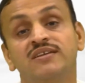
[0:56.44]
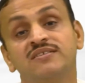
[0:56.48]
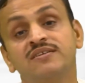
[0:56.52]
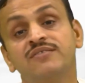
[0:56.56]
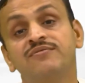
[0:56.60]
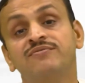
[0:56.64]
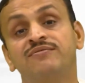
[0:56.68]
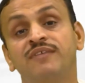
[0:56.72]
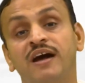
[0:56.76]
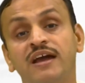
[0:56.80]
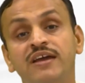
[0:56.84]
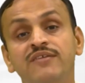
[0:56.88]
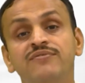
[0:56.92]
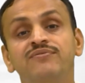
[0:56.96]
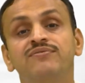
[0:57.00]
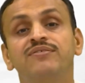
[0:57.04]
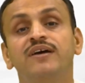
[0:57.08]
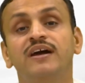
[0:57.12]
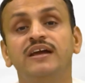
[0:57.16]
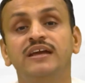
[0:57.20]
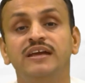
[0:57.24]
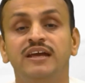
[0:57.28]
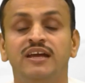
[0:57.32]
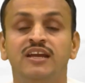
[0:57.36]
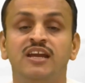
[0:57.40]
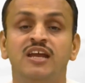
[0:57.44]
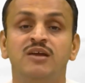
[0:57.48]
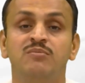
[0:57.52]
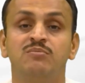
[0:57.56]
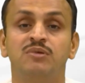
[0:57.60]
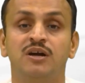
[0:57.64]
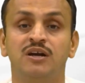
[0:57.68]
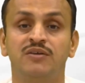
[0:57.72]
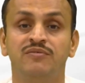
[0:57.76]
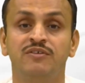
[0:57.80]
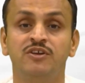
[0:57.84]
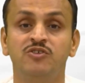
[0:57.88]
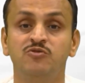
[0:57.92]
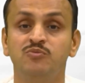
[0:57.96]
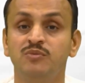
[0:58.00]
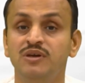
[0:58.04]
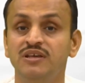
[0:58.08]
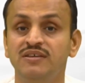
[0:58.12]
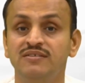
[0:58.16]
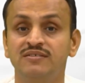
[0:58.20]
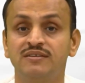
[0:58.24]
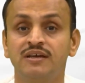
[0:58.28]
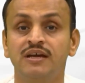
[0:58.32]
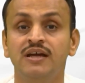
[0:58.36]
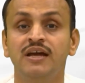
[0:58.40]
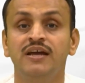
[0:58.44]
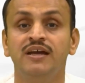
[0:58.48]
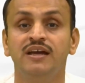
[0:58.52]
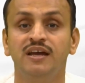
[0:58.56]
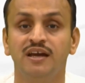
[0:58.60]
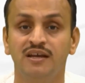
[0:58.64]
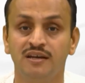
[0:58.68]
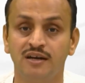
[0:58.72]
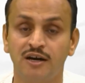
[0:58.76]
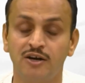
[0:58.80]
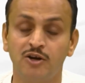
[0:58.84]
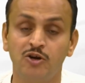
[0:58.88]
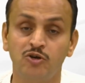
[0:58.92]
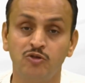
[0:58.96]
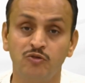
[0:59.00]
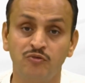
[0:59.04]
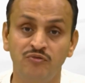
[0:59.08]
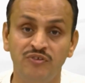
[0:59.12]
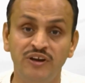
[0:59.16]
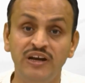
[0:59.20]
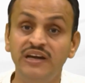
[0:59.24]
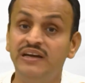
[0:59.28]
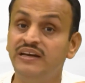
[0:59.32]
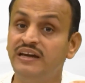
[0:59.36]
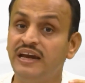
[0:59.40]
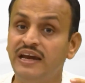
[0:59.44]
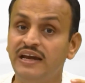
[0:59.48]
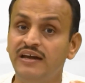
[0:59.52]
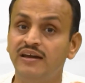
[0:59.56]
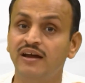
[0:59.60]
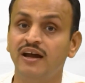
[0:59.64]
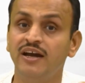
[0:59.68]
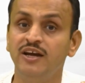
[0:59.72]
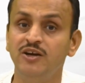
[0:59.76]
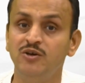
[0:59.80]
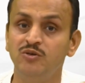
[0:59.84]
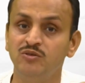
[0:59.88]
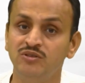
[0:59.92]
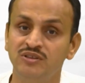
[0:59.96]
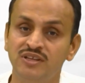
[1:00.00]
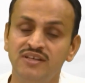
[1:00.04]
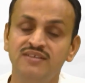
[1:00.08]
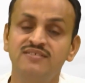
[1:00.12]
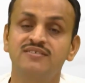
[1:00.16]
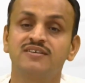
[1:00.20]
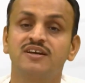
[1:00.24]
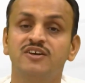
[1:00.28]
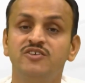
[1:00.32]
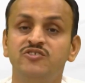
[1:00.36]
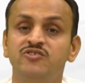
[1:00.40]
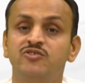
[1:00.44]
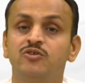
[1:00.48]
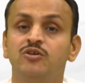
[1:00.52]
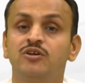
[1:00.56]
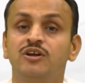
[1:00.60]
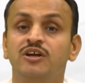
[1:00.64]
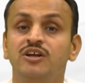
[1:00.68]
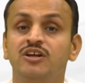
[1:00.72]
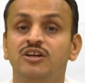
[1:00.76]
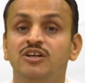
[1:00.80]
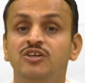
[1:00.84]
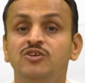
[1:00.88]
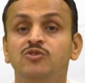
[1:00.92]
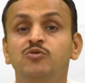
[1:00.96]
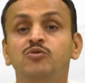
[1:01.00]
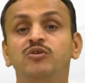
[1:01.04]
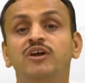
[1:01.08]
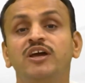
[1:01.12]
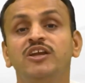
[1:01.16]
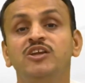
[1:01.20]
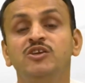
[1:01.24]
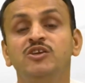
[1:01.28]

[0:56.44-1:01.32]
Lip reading: a Wi-Fi enabled, which means in order to feed data into this controller, you can